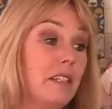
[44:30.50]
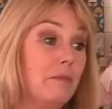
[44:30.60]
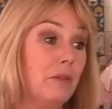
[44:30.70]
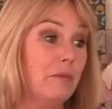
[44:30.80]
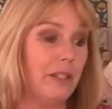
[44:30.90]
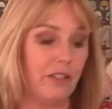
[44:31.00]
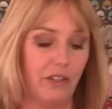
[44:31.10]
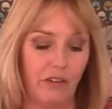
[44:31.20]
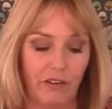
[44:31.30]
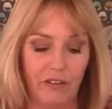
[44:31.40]
did put a
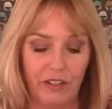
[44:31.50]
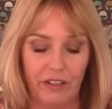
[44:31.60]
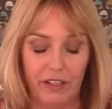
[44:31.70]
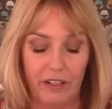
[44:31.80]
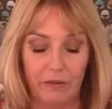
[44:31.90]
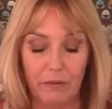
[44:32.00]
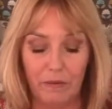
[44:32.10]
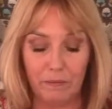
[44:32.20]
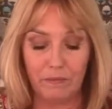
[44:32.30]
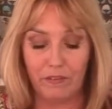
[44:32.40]
picture on uh,
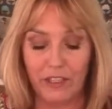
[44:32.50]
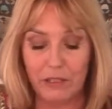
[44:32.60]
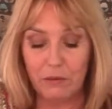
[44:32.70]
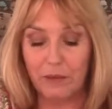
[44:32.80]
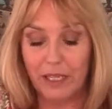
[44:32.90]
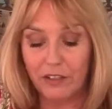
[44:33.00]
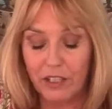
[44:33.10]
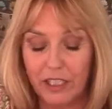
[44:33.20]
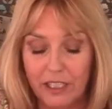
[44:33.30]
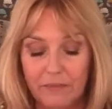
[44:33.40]
my Facebook page
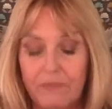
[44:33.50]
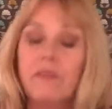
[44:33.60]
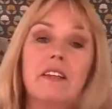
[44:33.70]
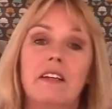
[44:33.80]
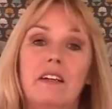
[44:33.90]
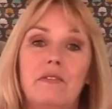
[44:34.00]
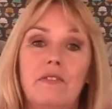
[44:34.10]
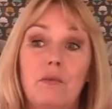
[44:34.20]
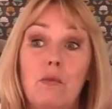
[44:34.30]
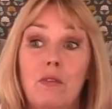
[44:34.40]

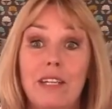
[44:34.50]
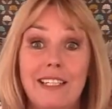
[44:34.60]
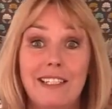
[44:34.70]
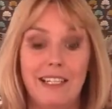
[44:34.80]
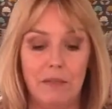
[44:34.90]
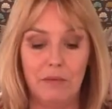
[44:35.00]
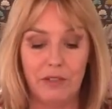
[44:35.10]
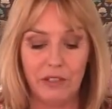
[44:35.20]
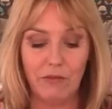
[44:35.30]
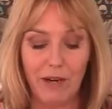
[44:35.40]
of the walk yesterday
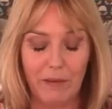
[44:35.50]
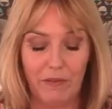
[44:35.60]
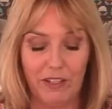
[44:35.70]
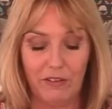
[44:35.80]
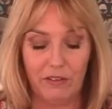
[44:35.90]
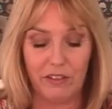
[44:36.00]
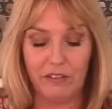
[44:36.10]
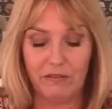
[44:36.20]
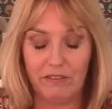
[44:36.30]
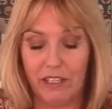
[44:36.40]
because the rape
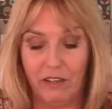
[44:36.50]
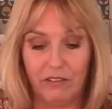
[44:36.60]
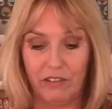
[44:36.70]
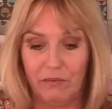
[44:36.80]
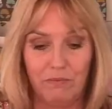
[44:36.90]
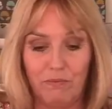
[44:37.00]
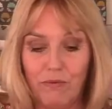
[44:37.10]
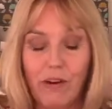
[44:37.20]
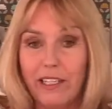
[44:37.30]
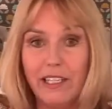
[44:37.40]
fields are just
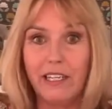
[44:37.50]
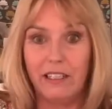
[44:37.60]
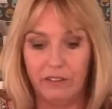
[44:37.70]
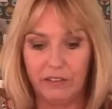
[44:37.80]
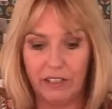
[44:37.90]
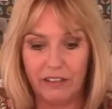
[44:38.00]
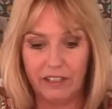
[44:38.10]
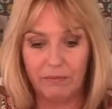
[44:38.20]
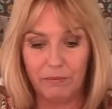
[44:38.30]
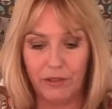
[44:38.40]
bright yellow. They're,
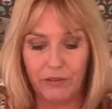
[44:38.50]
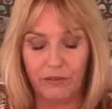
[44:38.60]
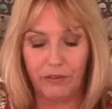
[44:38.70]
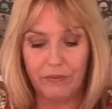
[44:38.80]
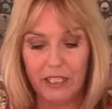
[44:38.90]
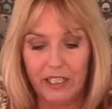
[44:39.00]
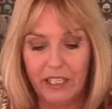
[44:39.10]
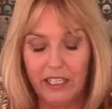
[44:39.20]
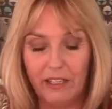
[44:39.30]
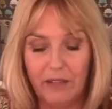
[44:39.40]
they're beautiful.
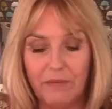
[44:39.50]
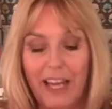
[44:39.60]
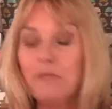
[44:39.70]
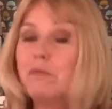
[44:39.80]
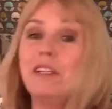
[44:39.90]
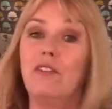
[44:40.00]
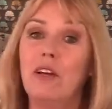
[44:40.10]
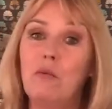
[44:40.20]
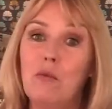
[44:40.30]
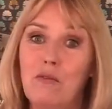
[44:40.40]
Um, hadn't been
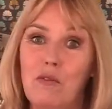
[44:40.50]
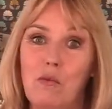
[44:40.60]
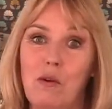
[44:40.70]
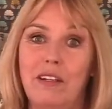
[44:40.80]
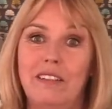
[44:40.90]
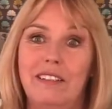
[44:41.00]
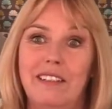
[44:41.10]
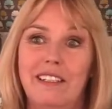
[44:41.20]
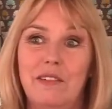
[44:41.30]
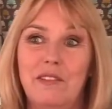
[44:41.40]
on that walk for a while,
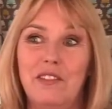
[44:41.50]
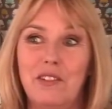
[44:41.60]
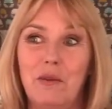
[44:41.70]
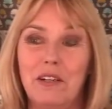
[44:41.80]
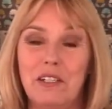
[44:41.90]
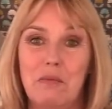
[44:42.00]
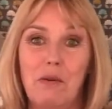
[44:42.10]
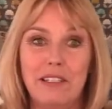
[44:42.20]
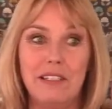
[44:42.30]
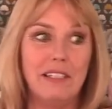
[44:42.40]
and it was just quite a
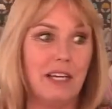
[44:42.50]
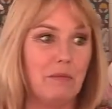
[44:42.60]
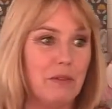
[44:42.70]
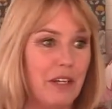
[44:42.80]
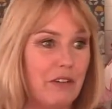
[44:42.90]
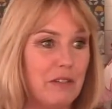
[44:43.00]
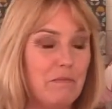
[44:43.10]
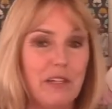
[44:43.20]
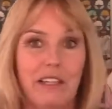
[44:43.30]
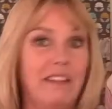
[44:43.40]
surprise. Last time I was there, it was
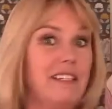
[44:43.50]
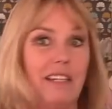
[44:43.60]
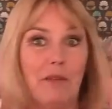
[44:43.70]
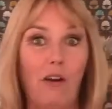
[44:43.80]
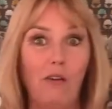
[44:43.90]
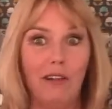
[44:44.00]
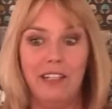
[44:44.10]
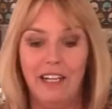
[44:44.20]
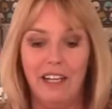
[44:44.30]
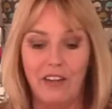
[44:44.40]
muddy, and this time the
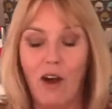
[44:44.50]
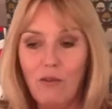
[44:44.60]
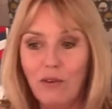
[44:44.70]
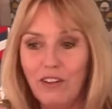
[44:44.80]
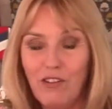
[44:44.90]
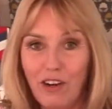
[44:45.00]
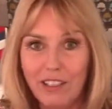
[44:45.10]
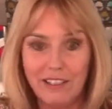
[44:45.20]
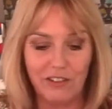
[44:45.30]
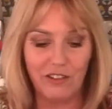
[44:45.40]
whole the whole of the
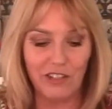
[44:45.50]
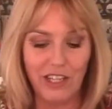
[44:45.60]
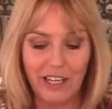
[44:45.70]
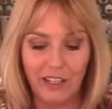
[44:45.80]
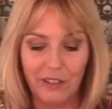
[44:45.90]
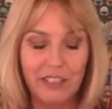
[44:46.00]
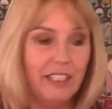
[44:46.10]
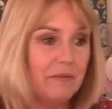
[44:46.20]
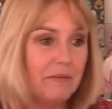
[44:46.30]
horizon is just yellow.